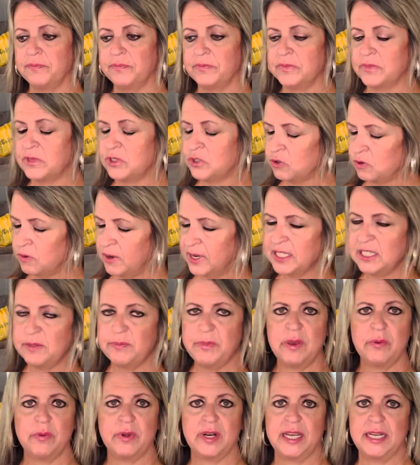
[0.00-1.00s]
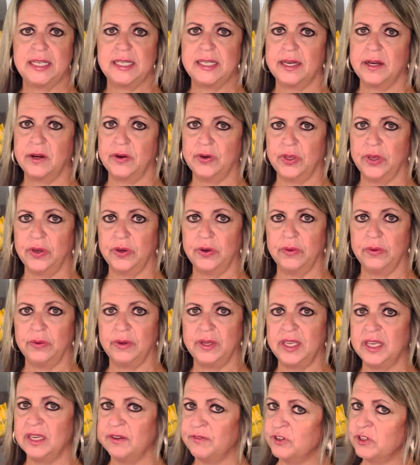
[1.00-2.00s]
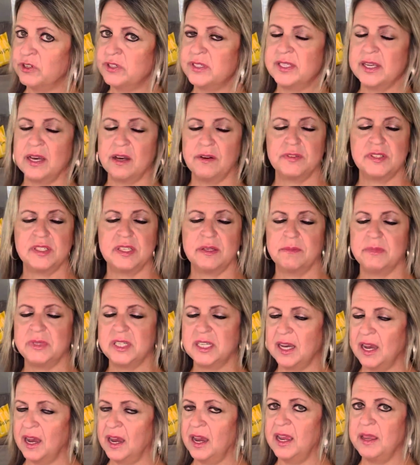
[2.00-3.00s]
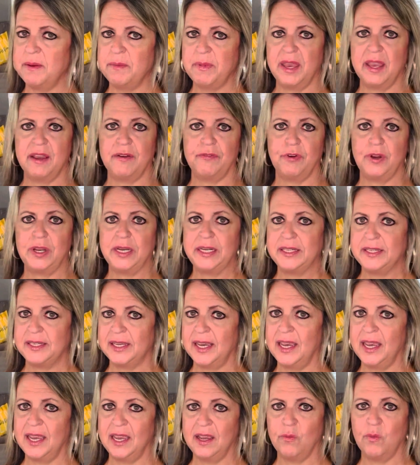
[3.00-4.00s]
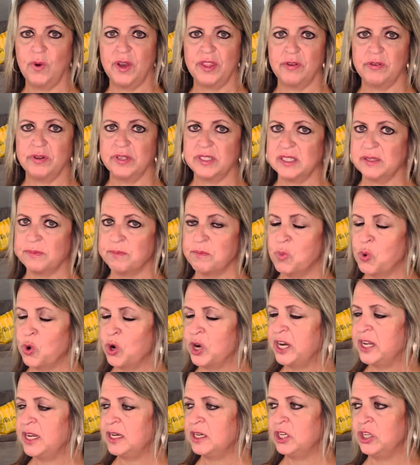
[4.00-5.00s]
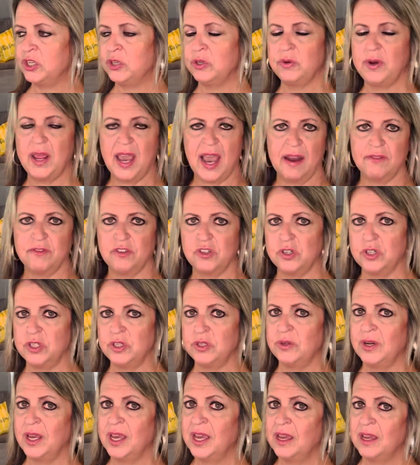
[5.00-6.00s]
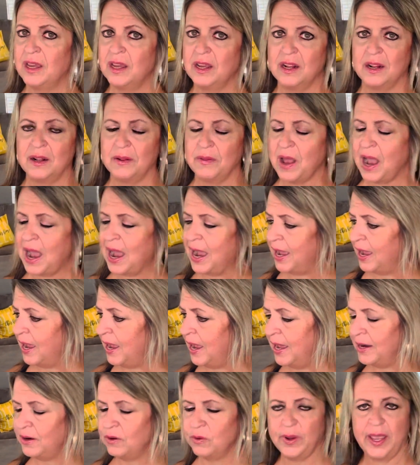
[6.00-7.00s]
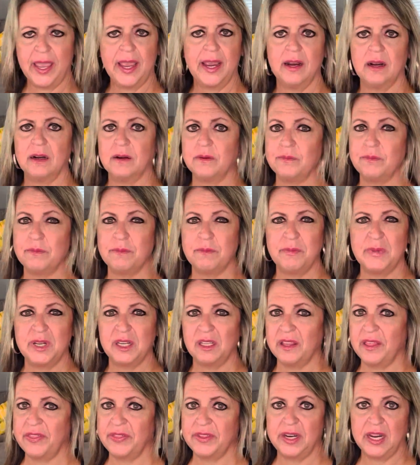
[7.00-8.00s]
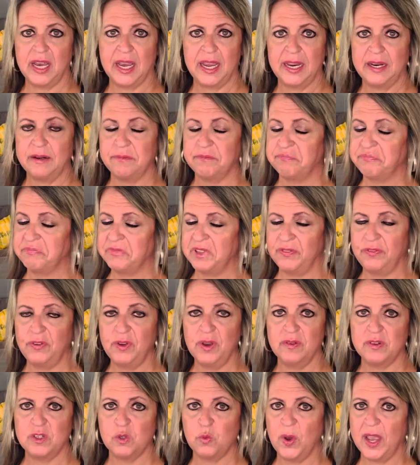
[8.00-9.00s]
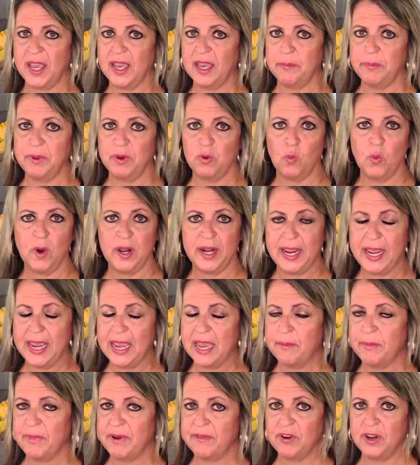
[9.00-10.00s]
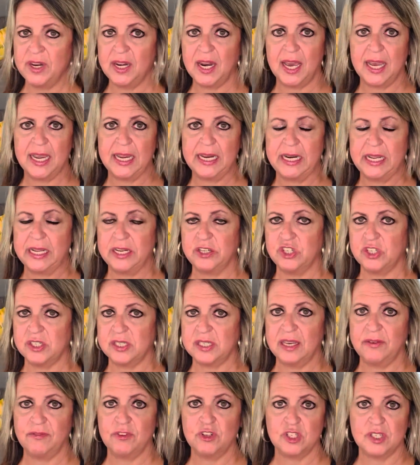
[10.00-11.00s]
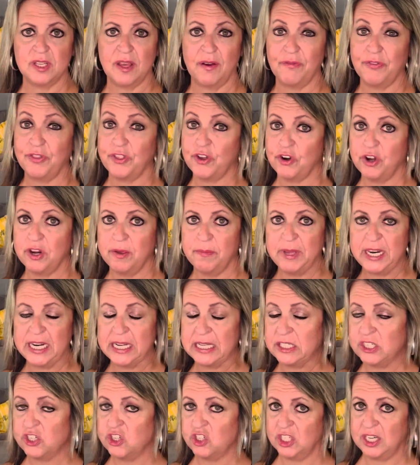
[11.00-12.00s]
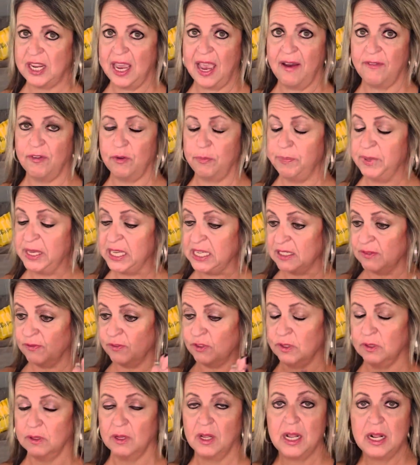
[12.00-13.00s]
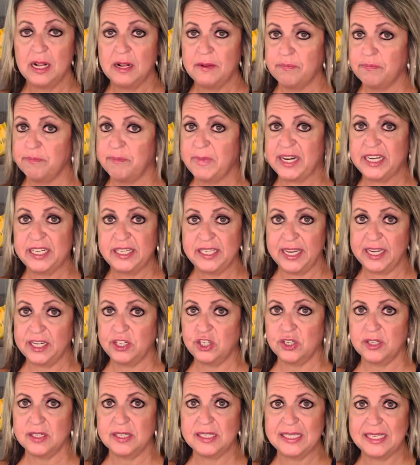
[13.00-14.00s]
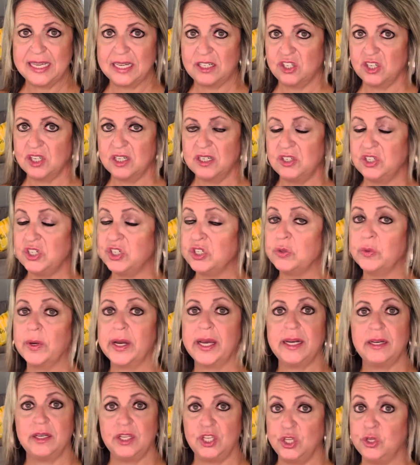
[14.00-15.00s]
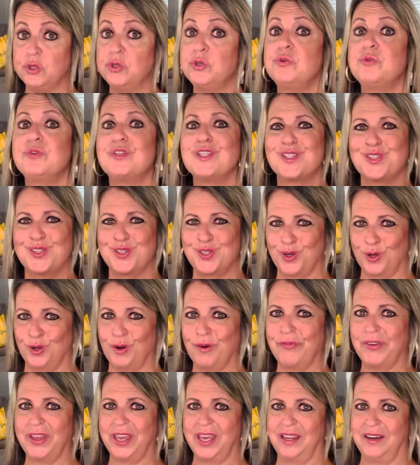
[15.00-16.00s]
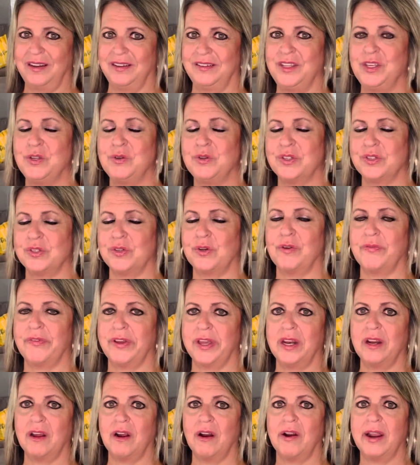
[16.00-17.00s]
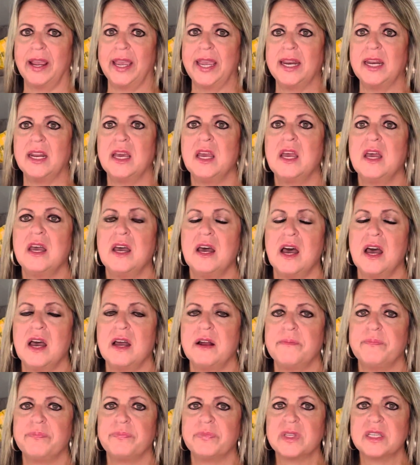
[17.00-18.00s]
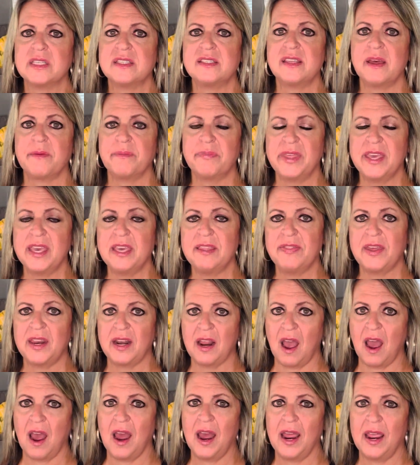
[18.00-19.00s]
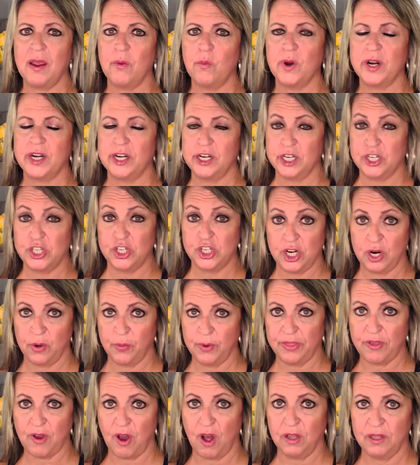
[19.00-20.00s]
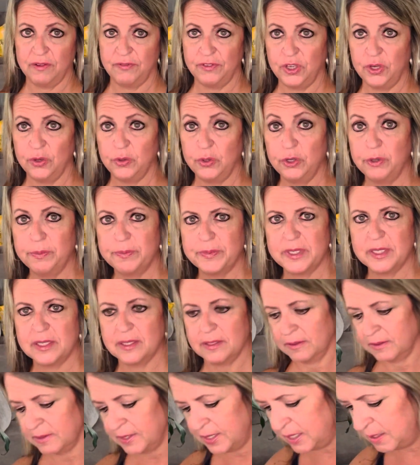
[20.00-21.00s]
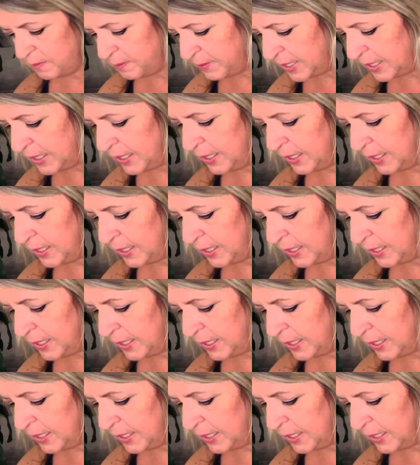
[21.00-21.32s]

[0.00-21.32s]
trust me when I tell you, give yourself some time every day, whether it's morning, noon, afternoon. I don't care. Middle of the night. If you have to wake up at 1 a.m. every night and just give yourself 30 minutes just to have a peaceful meditation session, do it. You deserve it. You deserve it. All right. Something that I wanted to share with all of you. Oops, I didn't mean to